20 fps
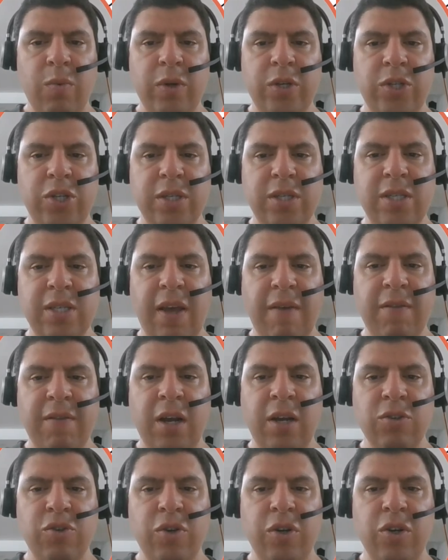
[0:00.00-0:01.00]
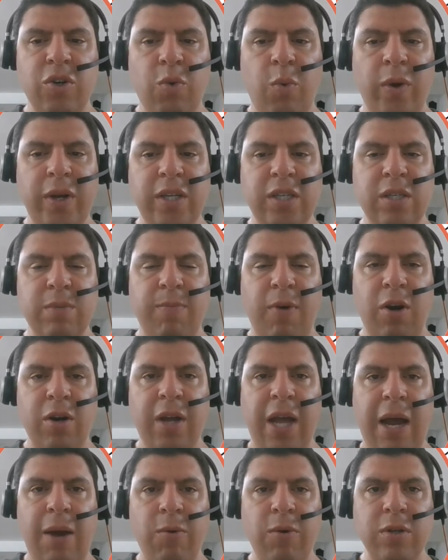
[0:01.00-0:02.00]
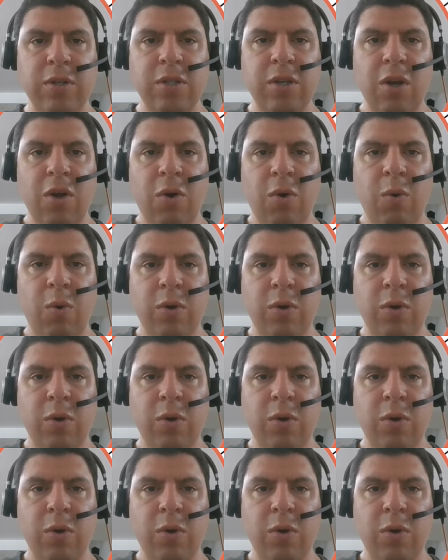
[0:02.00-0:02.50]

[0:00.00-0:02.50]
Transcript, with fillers: which is 720 spark hours